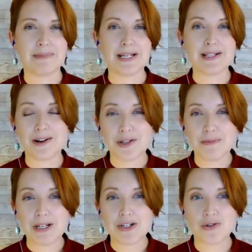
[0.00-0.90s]
Please also
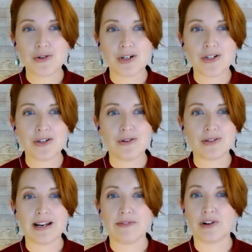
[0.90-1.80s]
be sure to
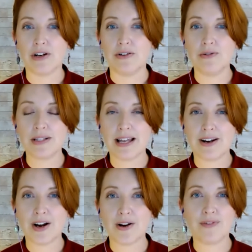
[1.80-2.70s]
sign up for our
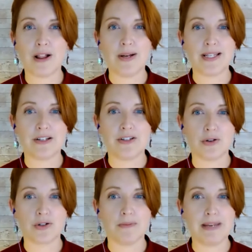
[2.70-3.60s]
newsletter, follow us on
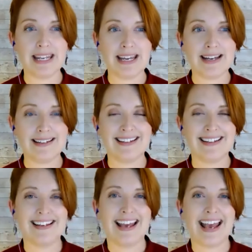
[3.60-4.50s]
social media,
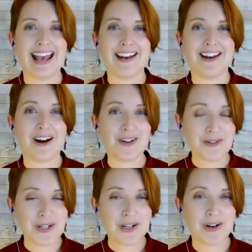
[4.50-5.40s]
and
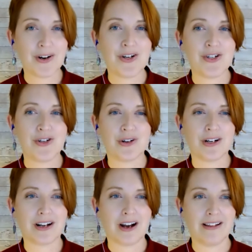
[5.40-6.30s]
also encourage
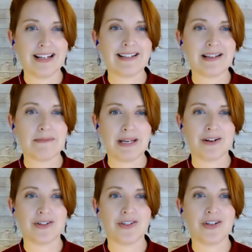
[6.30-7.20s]
your colleagues and
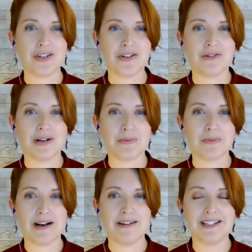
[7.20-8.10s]
peers to do as
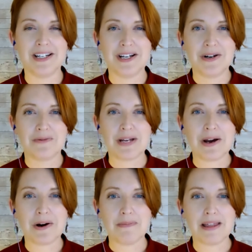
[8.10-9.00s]
well. We
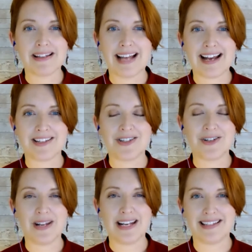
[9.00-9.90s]
hope that the last
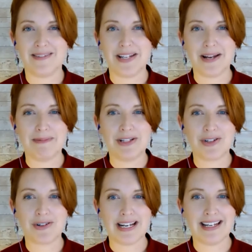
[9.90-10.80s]
2 days have
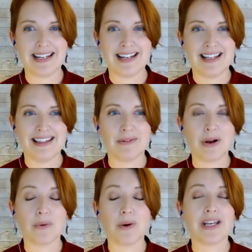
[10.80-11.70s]
demonstrated that we
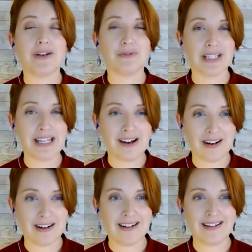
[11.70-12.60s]
are working really
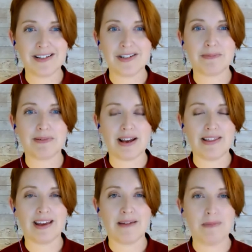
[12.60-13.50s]
hard to provide
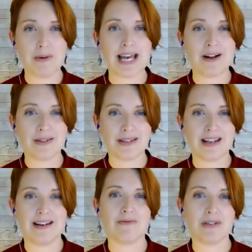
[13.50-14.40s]
the community with
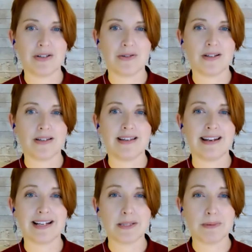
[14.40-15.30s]
outstanding resources and
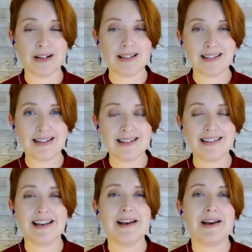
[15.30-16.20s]
experiences,
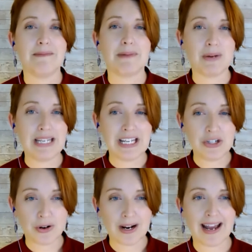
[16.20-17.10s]
but we need
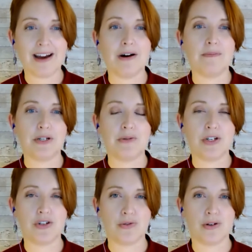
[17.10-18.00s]
your help to
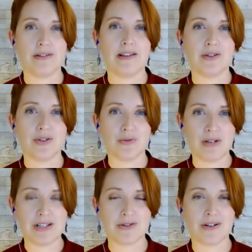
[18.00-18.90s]
ensure that those
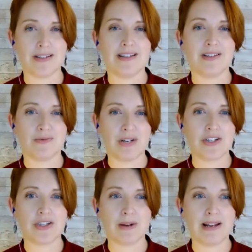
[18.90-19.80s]
resources
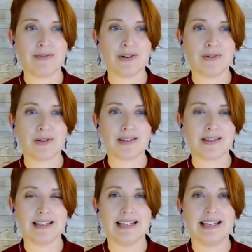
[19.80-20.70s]
reach the right folks.